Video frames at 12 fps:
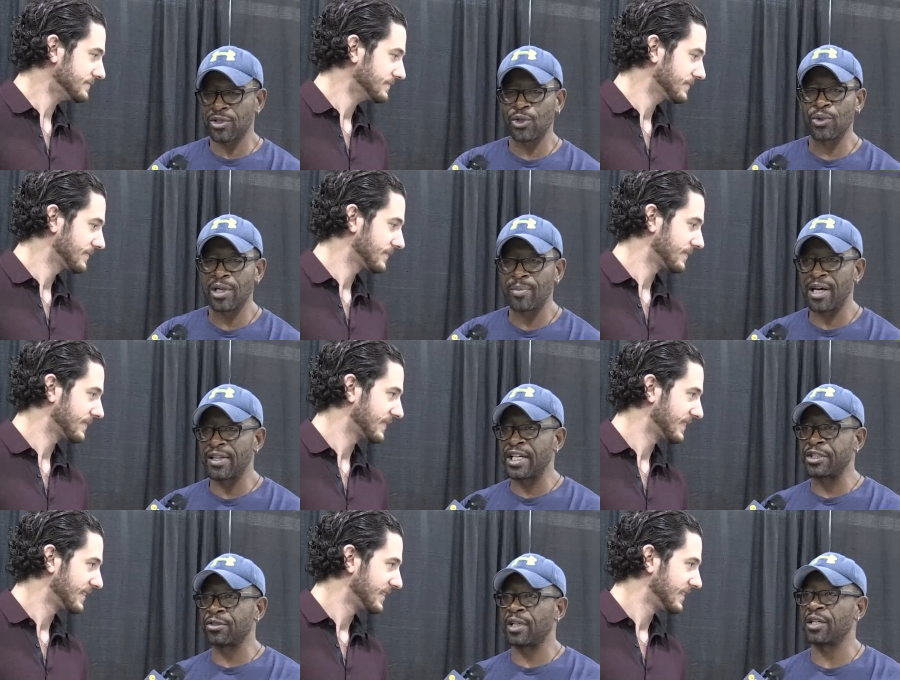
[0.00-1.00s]
Speaker 1: was talking about the
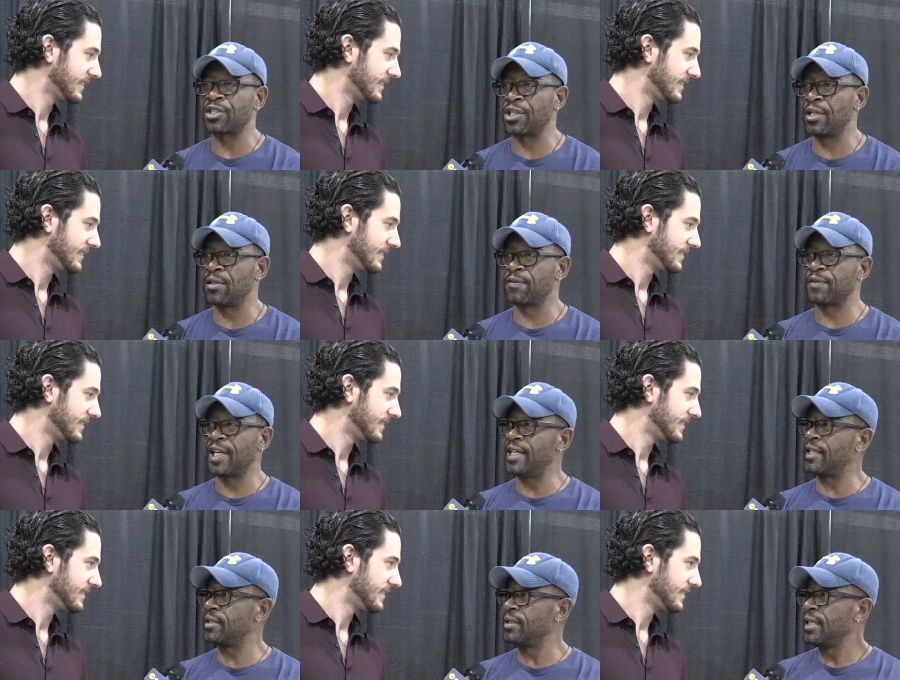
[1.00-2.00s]
introduction of
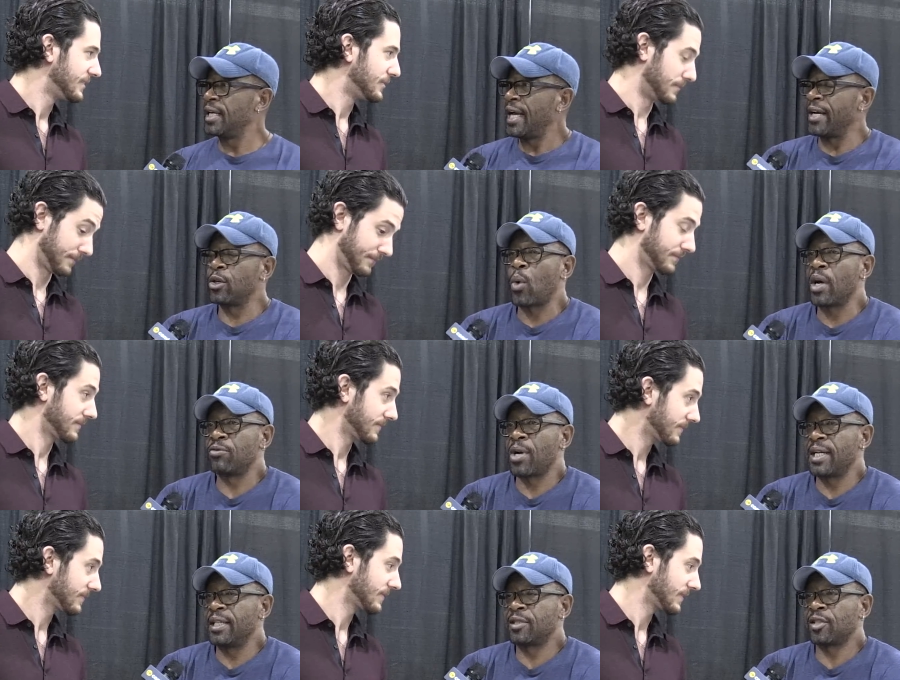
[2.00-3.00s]
Negan, and quite
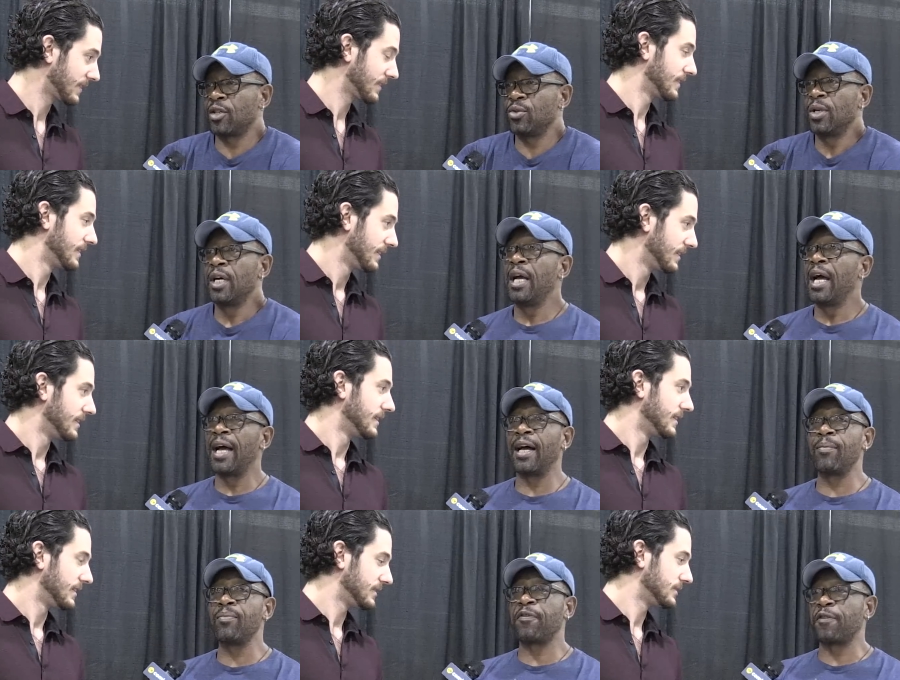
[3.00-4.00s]
rightly so.
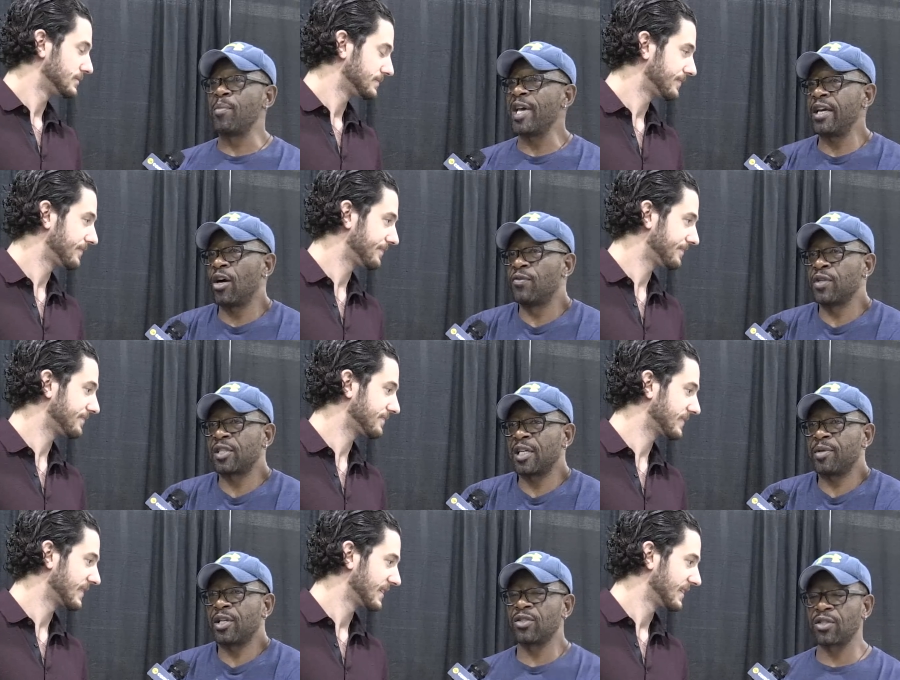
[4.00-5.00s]
For me, obviously,
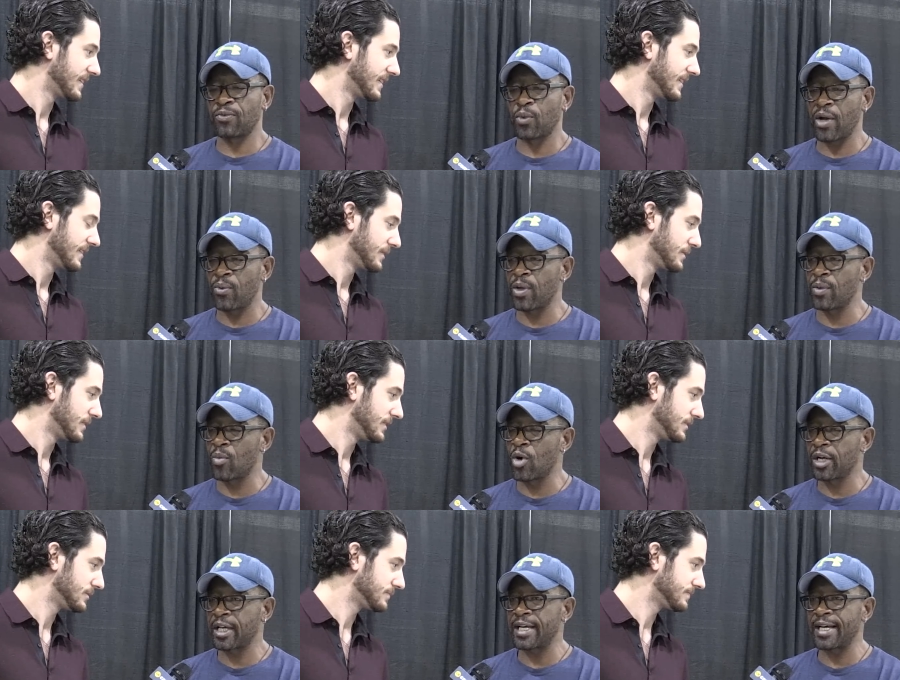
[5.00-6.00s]
because of where we were
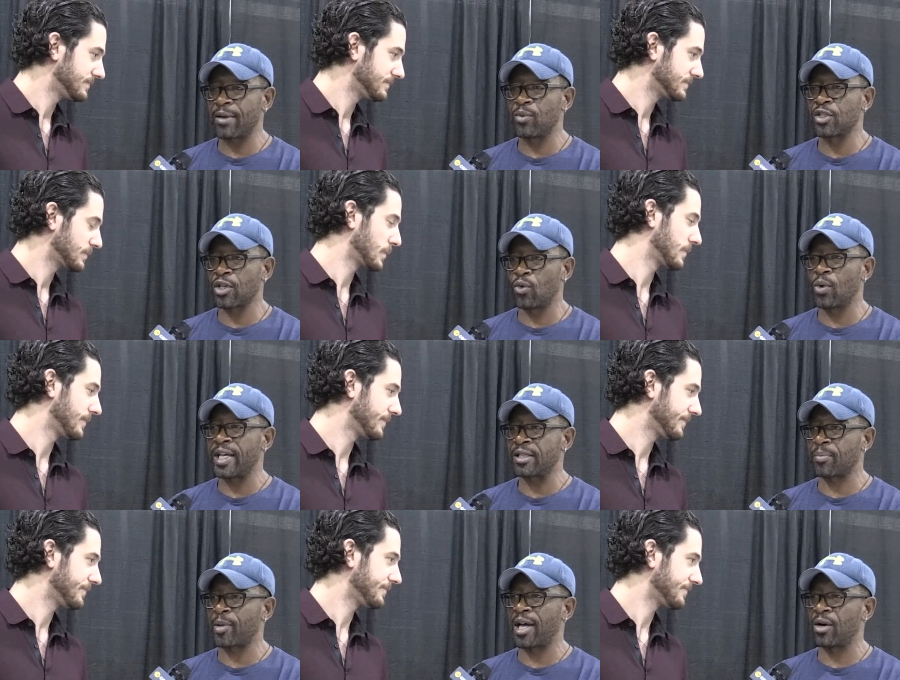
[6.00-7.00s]
working, it was always
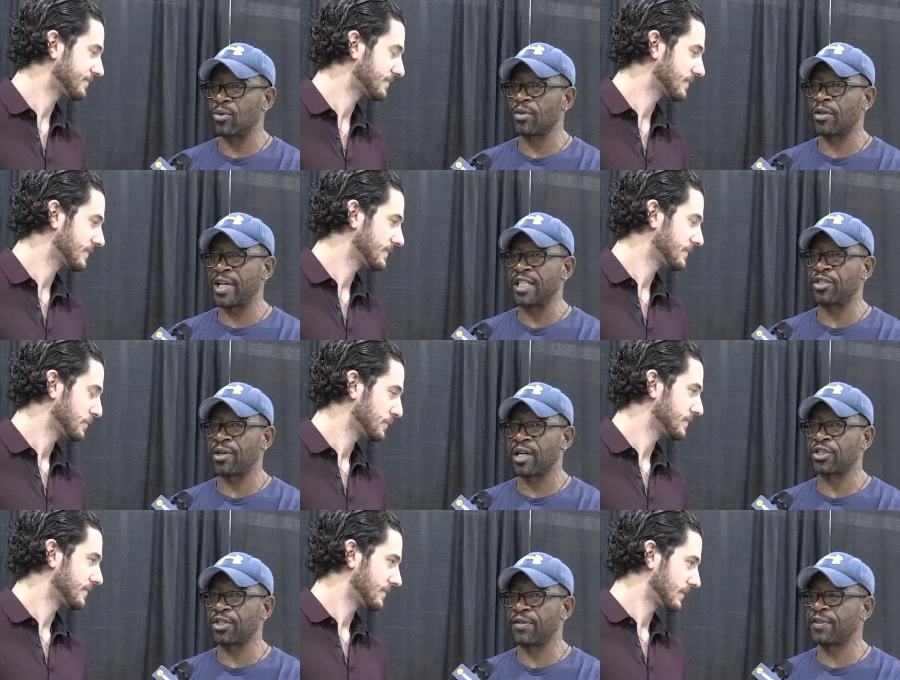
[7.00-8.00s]
about the
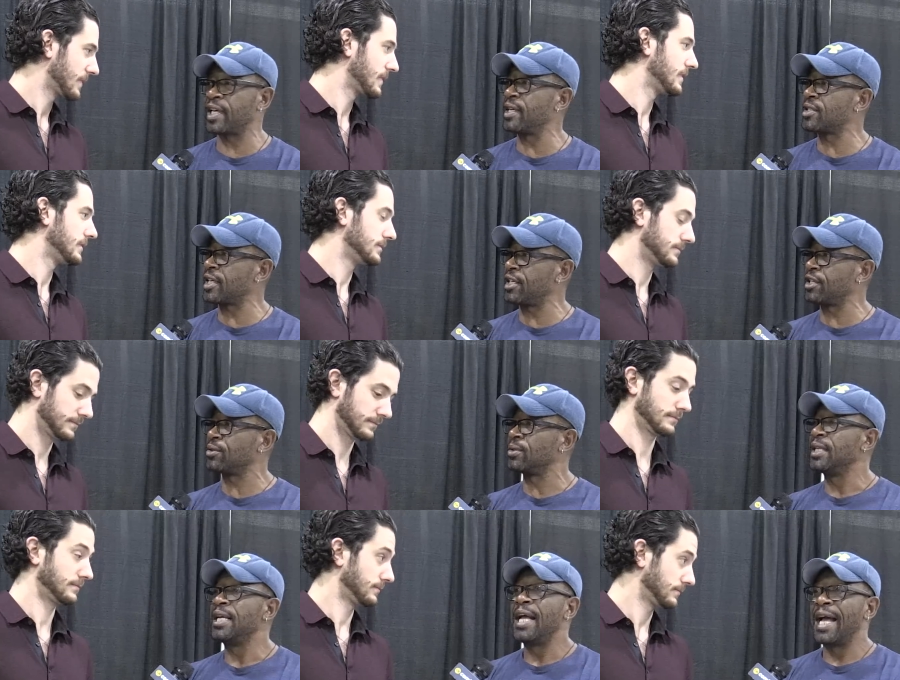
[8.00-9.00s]
introduction of King Ezekiel.
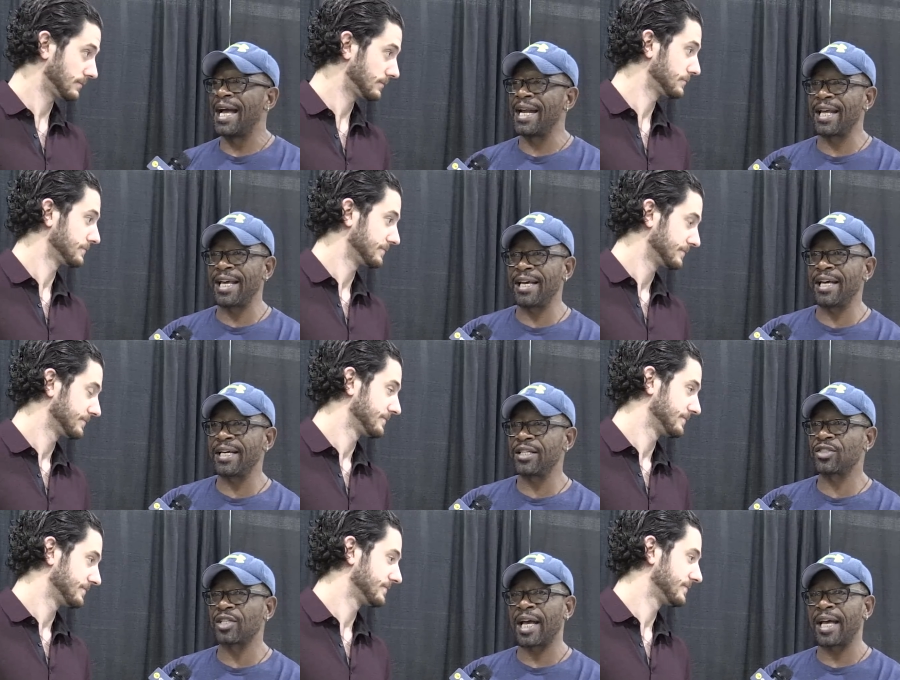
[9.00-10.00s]
And he
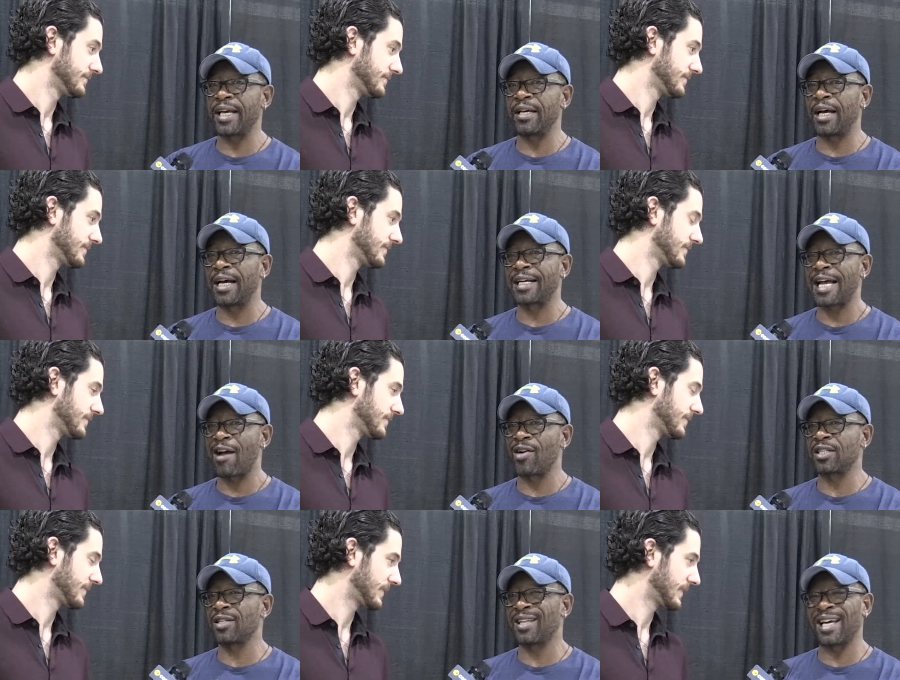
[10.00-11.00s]
is a
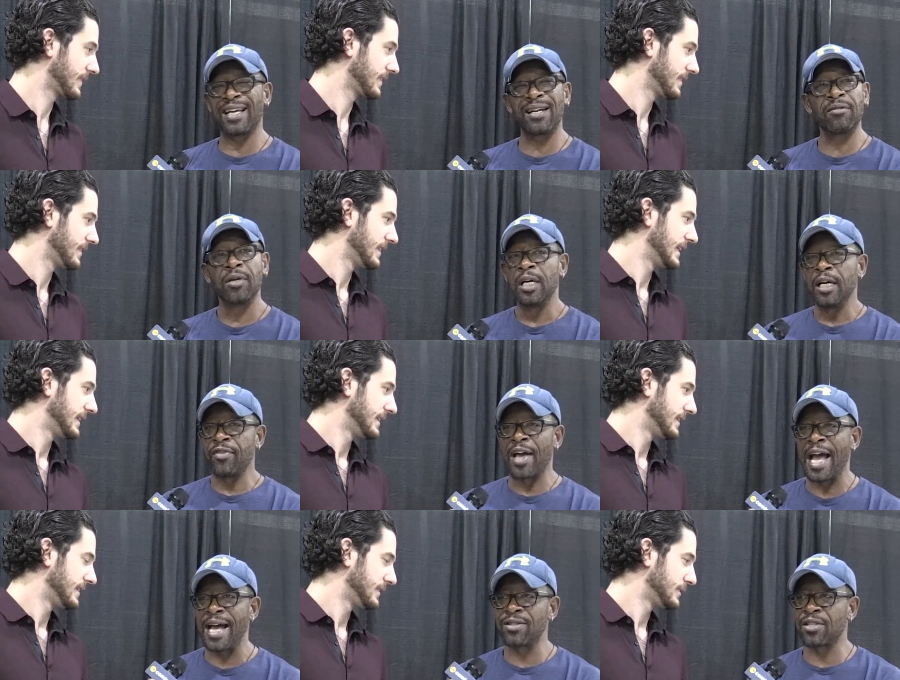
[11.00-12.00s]
character that in the
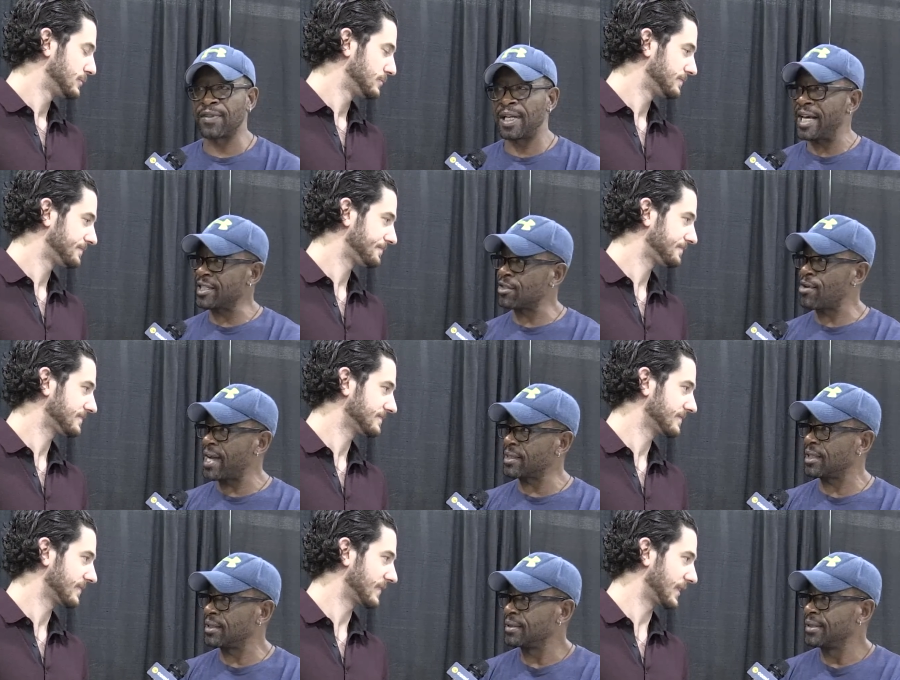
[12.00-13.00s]
hands of a lesser
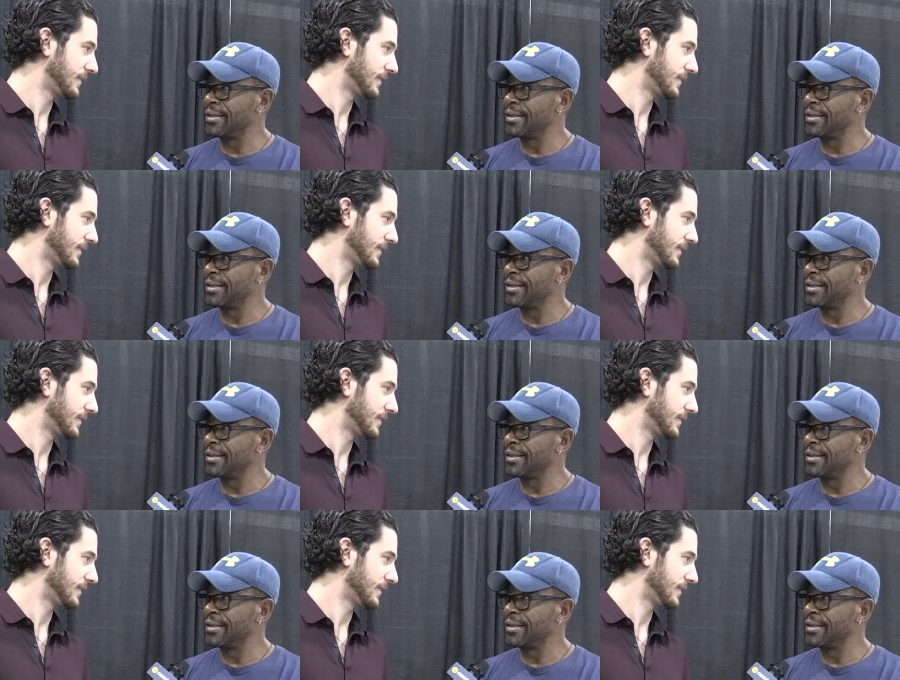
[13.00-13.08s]
actor